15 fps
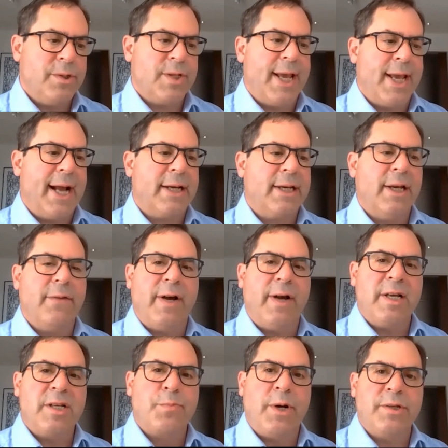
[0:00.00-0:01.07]
who is the
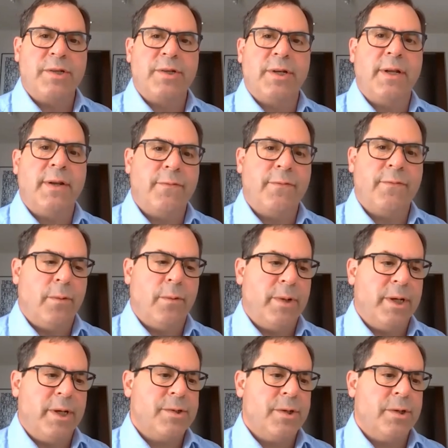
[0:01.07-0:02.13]
Acting Vice President
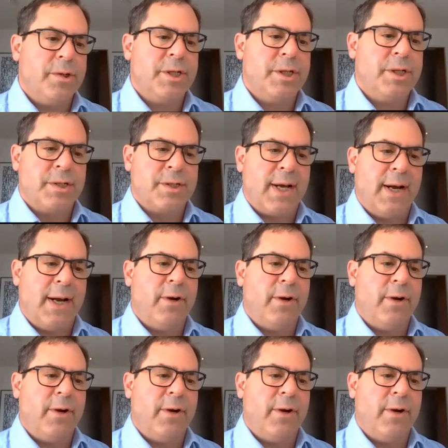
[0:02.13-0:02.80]
for Research,